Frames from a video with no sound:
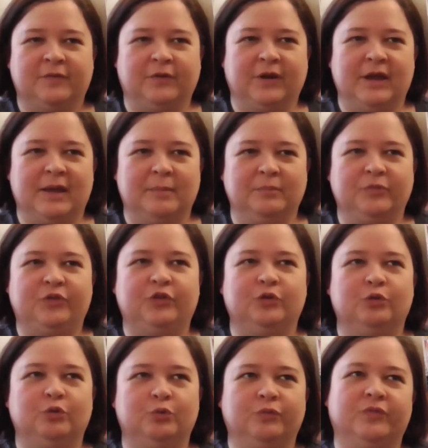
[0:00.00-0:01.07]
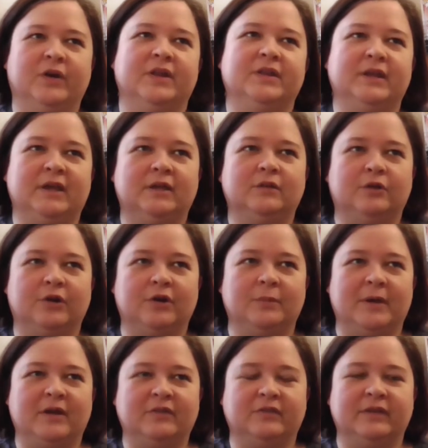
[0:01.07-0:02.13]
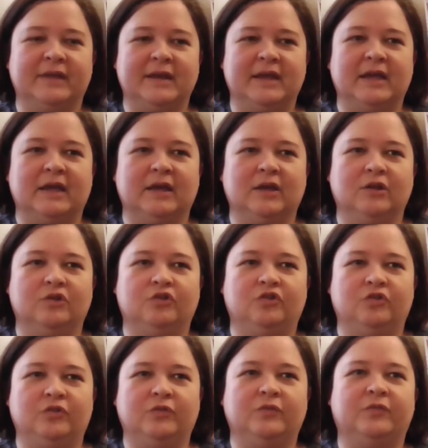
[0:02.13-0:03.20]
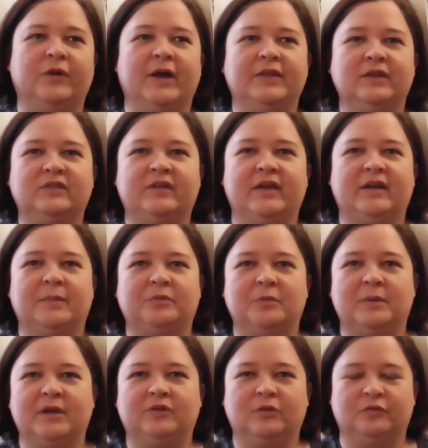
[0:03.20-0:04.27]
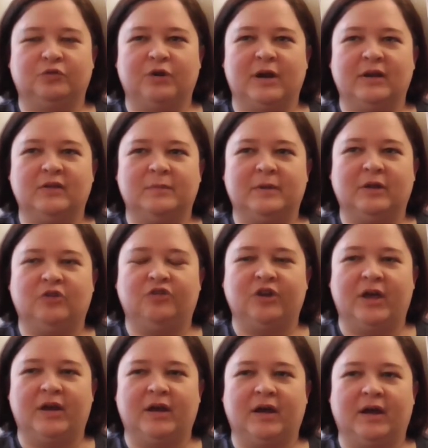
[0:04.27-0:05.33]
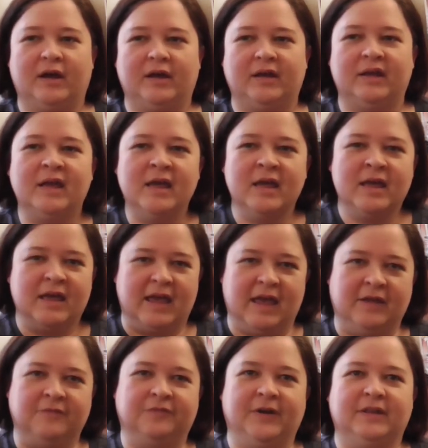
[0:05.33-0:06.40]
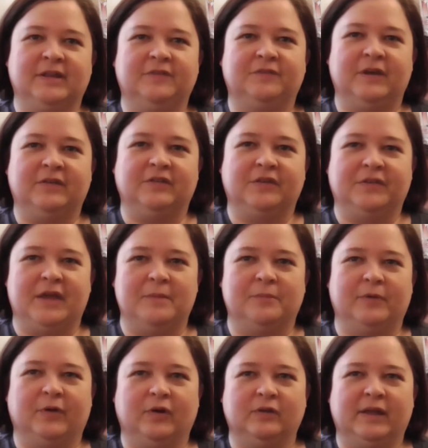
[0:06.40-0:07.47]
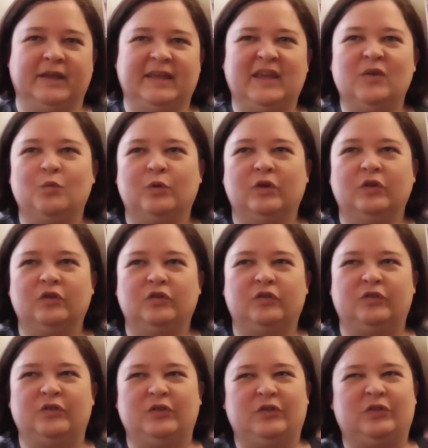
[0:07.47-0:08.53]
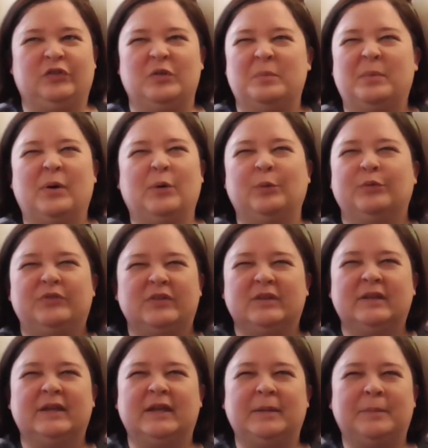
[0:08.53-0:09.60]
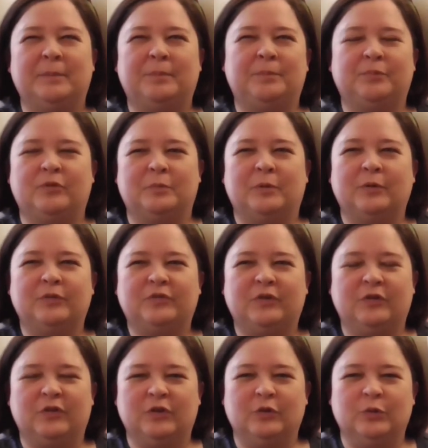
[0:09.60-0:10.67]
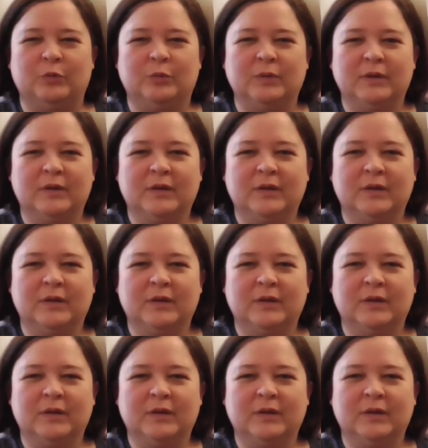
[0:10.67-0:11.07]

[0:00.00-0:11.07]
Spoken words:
for him to finally learn about his lineage, finally take up the mantle of training to be a Jedi, and finally face on the Emperor like he was supposedly supposed to do.